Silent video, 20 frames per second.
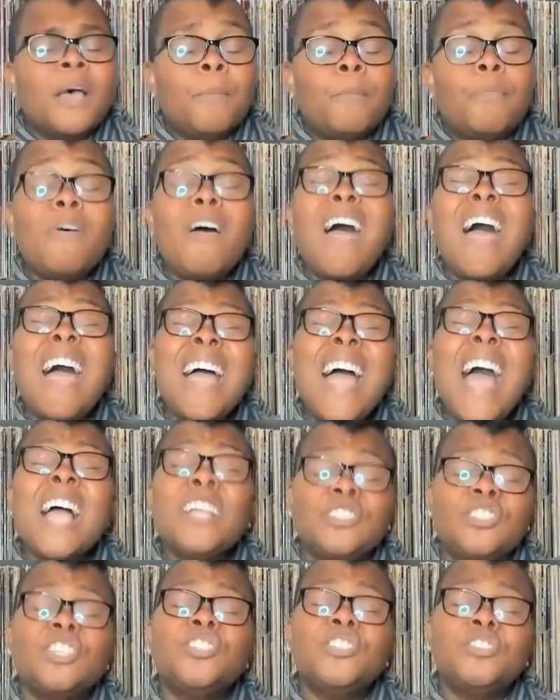
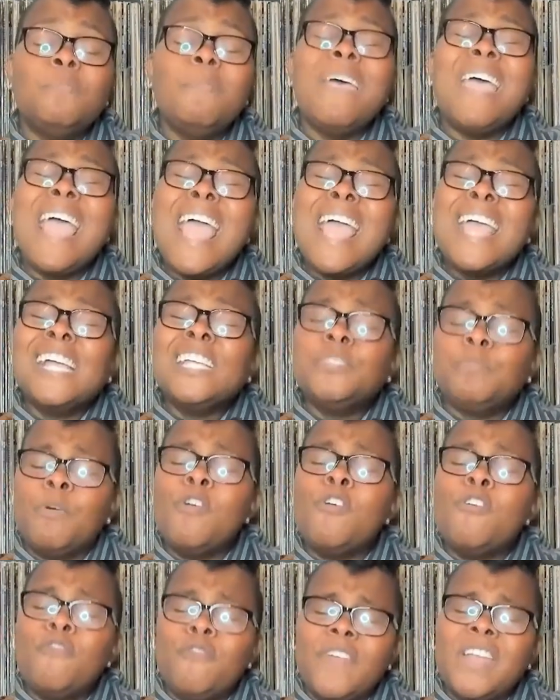Practice makes
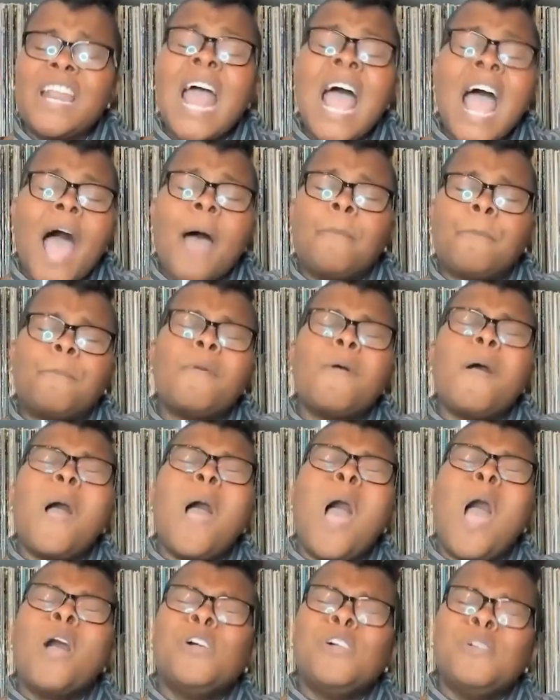perfect. I
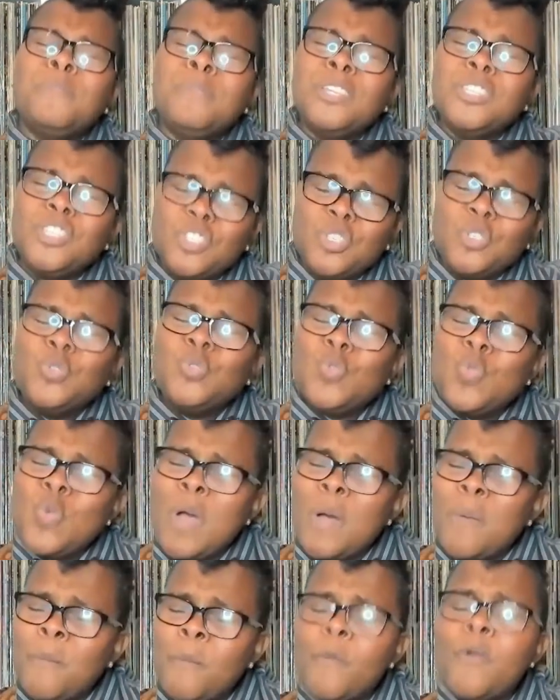promise you
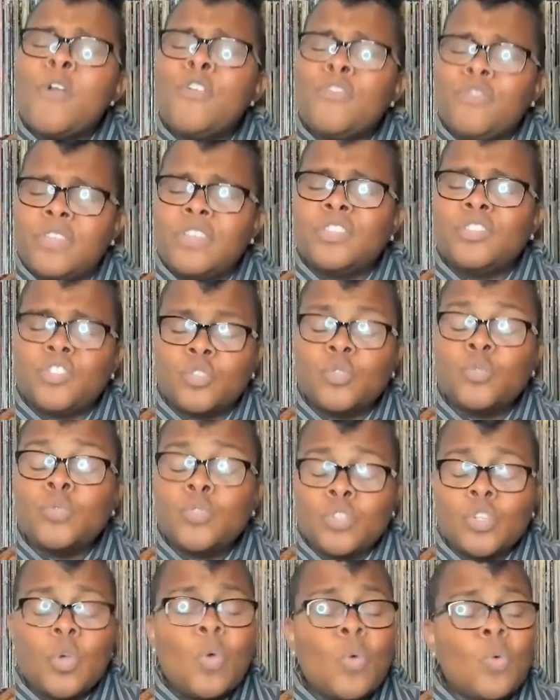I'm worth it, so
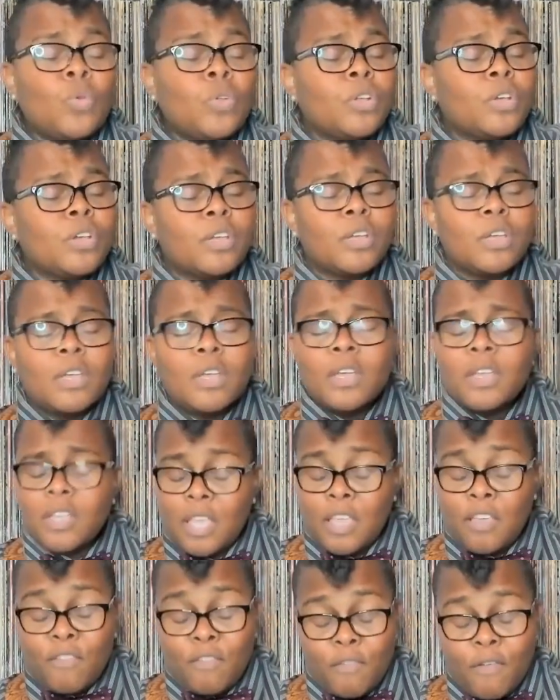don't
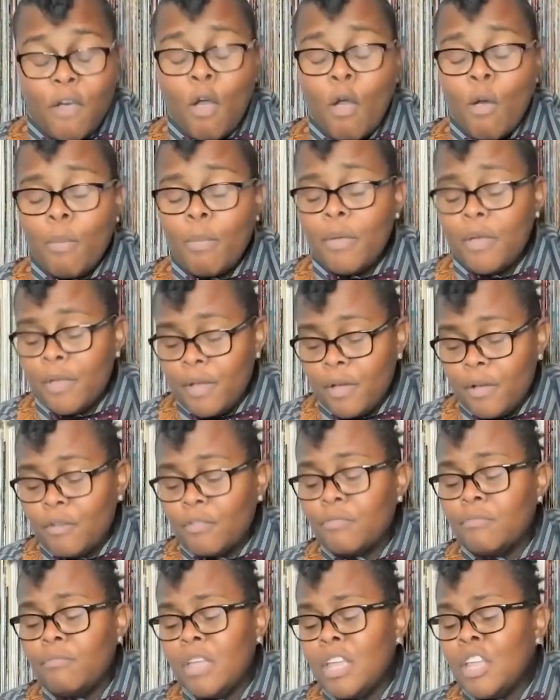give up
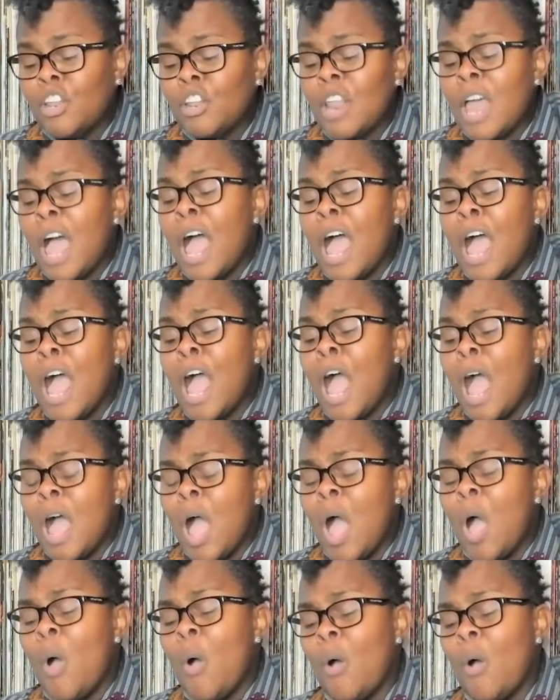on me now.